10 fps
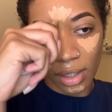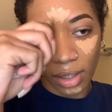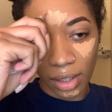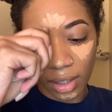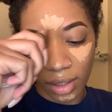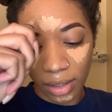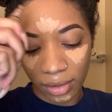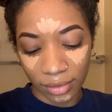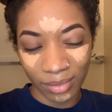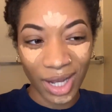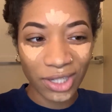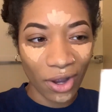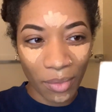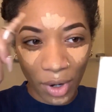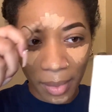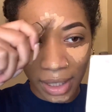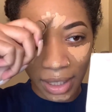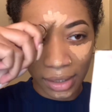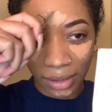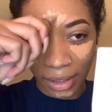I'll talk more about that
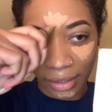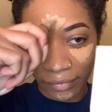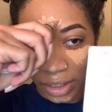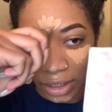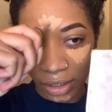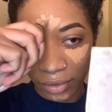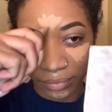in a later video.